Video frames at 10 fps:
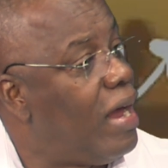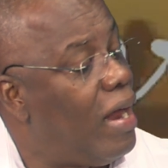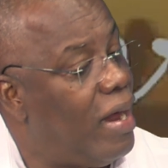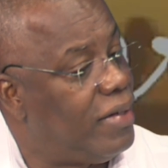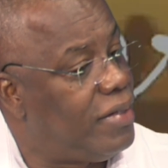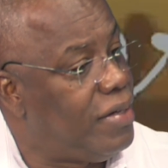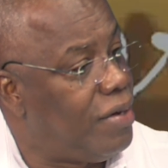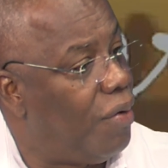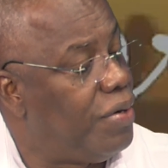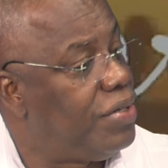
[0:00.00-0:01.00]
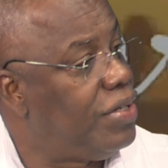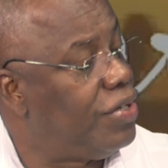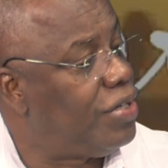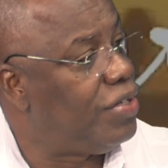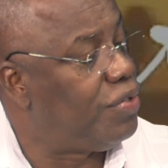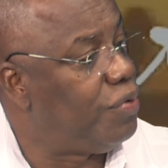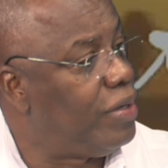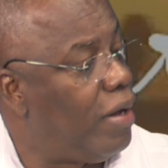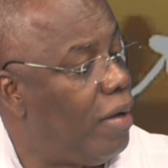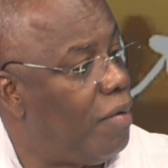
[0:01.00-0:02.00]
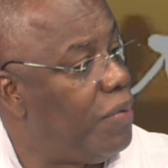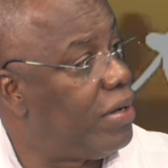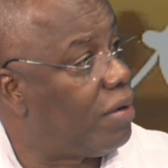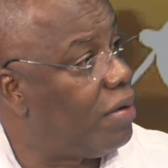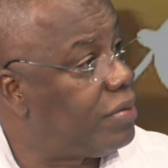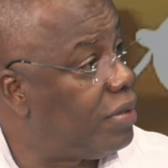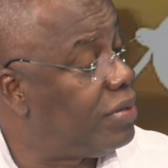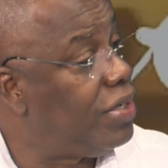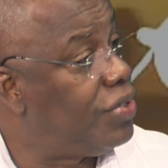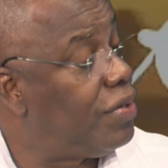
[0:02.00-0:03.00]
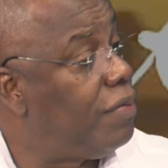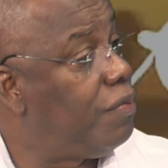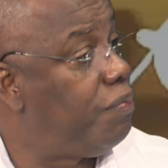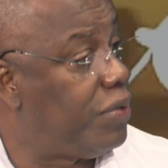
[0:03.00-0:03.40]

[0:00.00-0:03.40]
And I see now the THA is doing a bit of consultation,